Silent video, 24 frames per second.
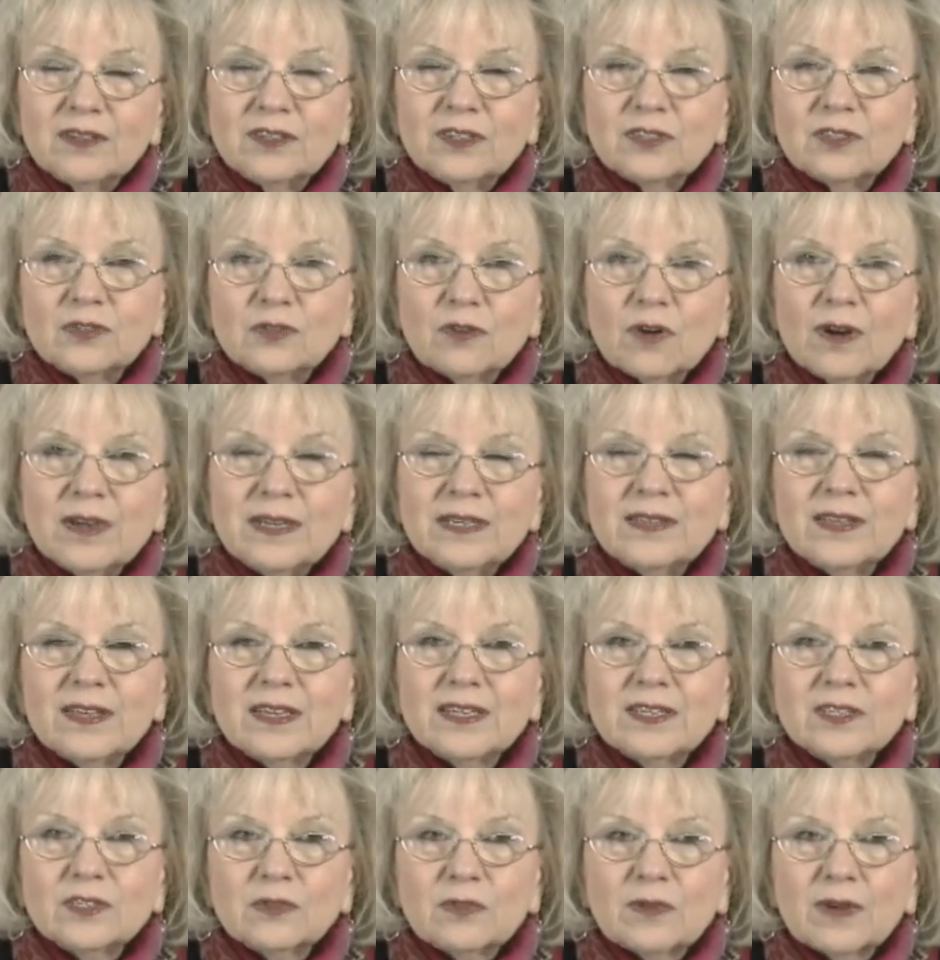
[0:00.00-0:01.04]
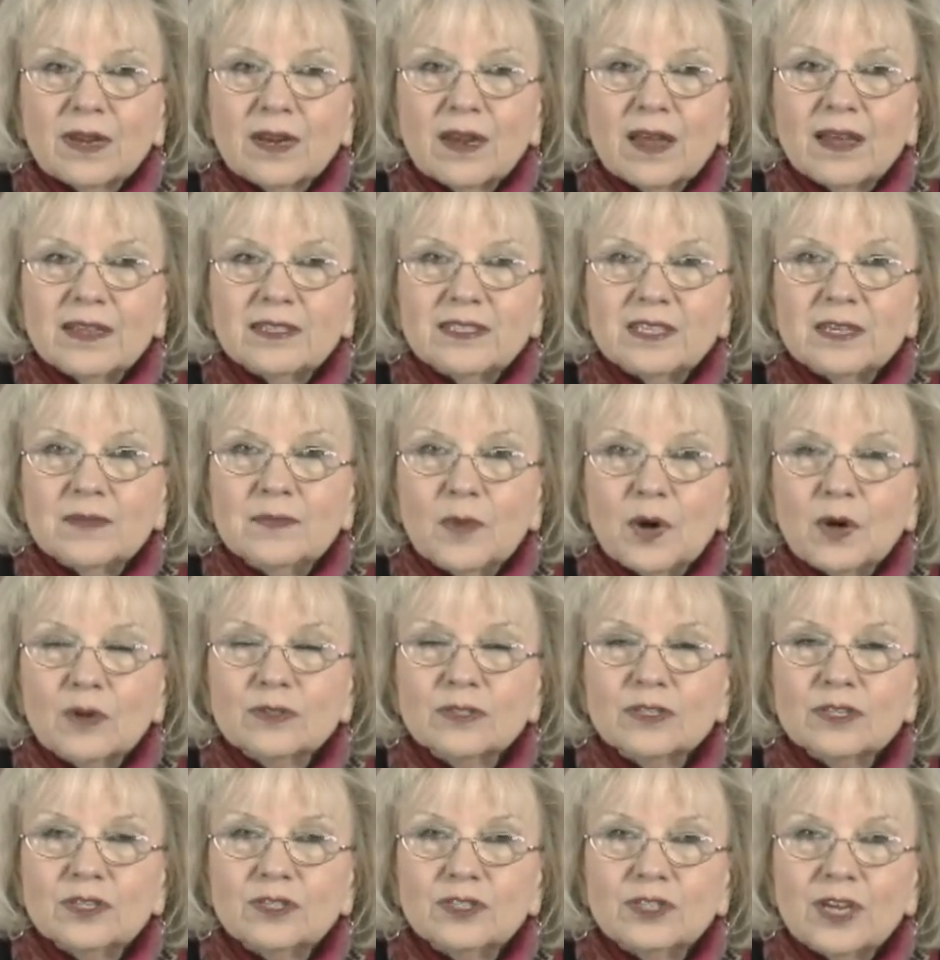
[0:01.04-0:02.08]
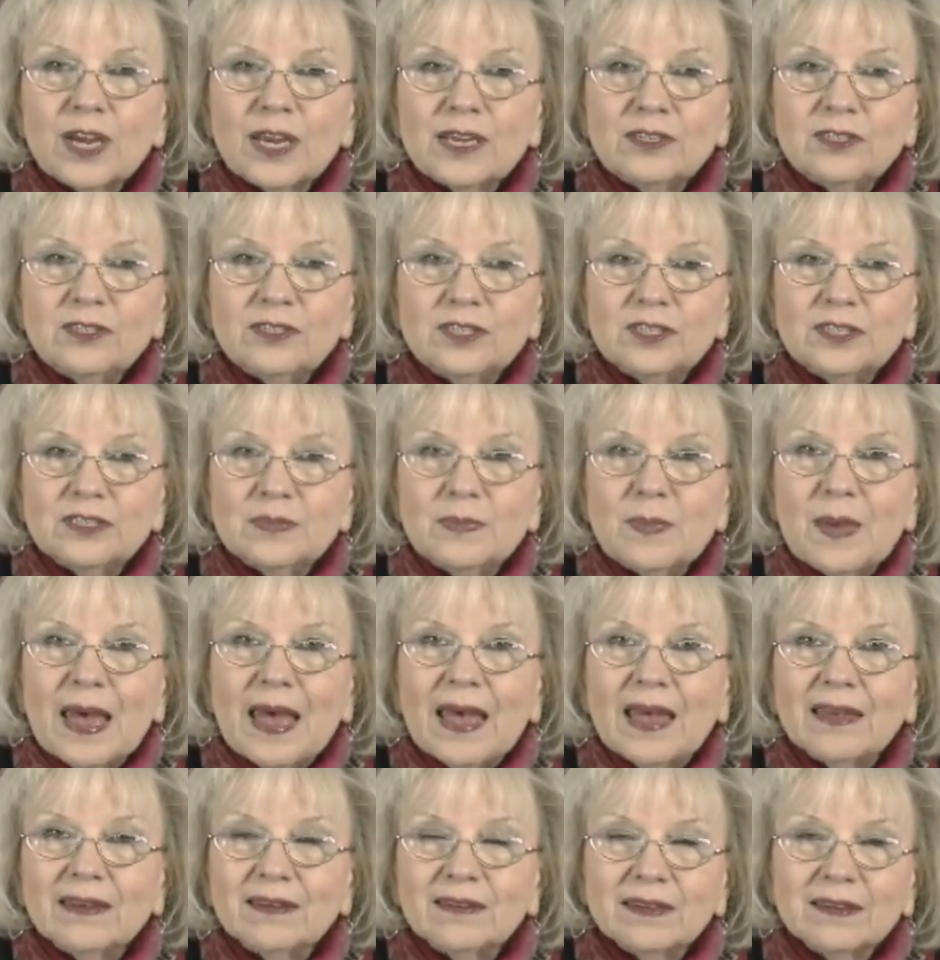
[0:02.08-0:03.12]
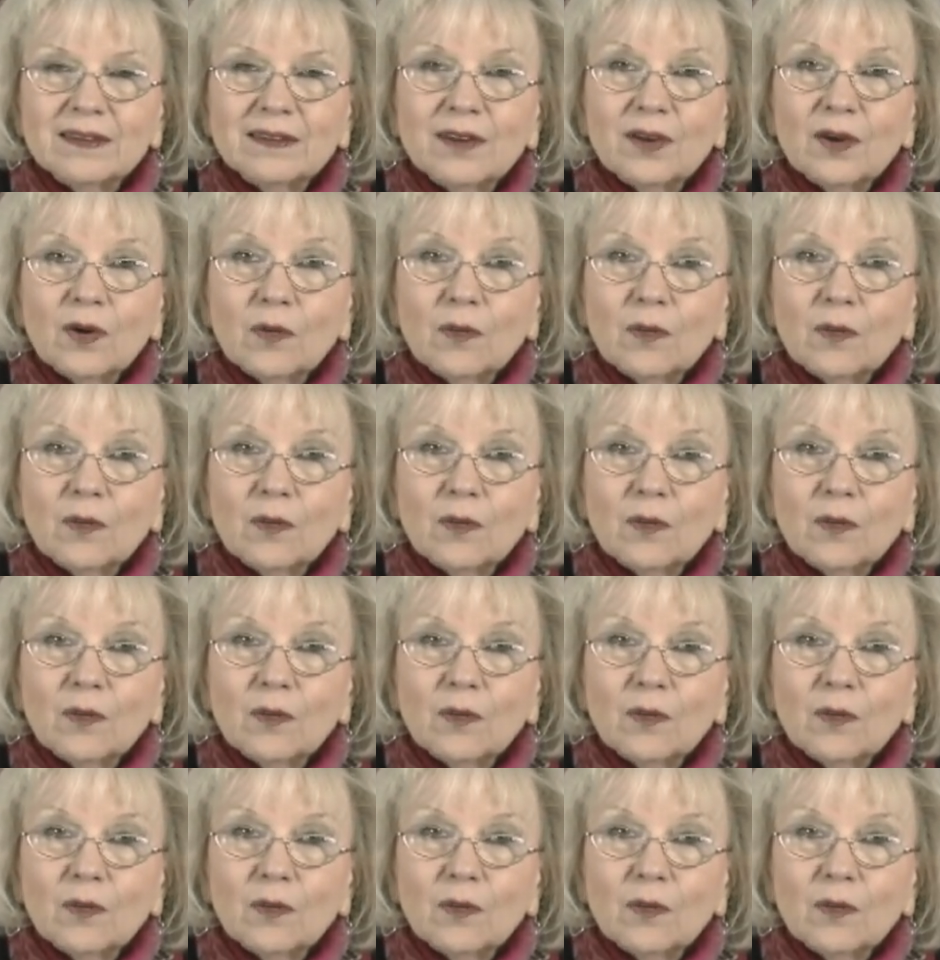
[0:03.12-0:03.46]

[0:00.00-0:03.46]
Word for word: destroy the Israelites, and Moses changed his mind.